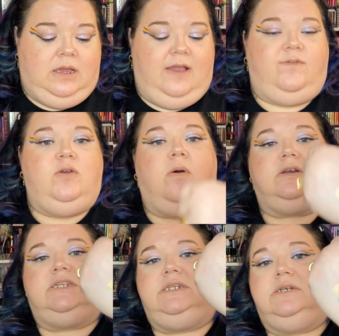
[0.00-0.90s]
If you are
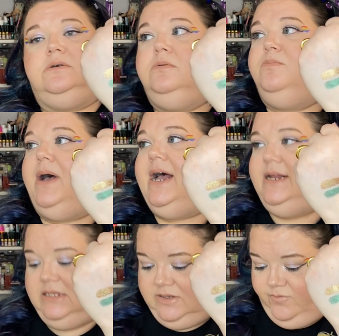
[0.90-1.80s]
still buying
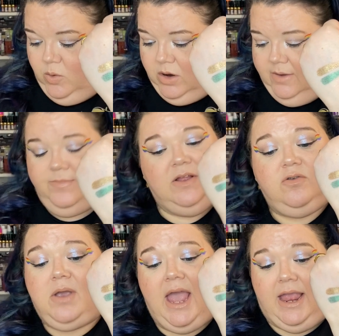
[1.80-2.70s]
at Sephora, it's
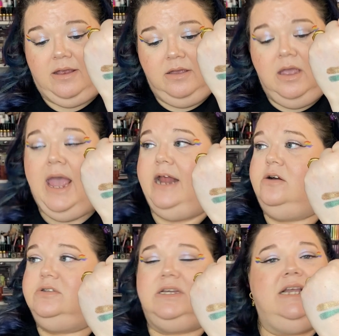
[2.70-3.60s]
okay. And
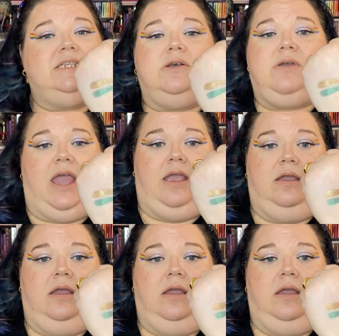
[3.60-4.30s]
Ulta, it's okay.